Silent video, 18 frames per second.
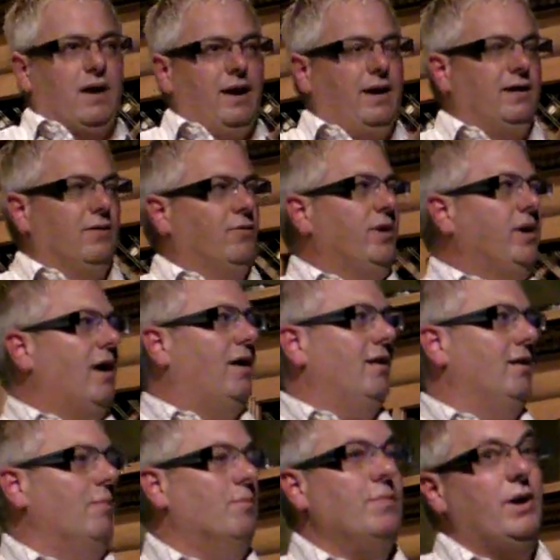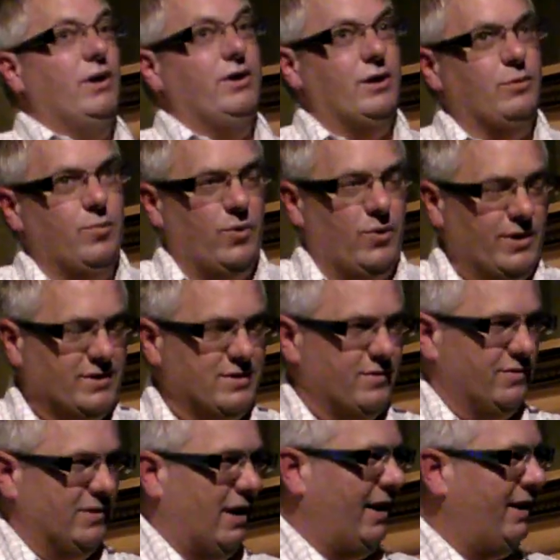kind of, we call it 1,000,000 points
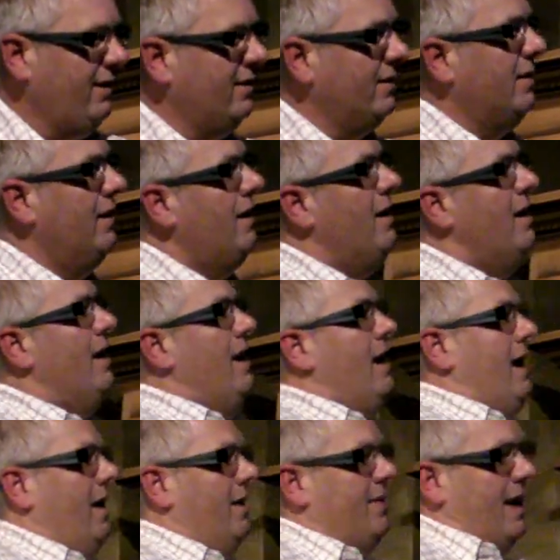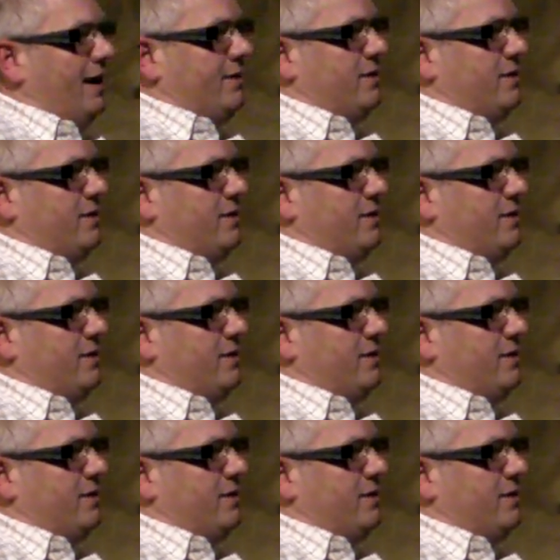of light. And that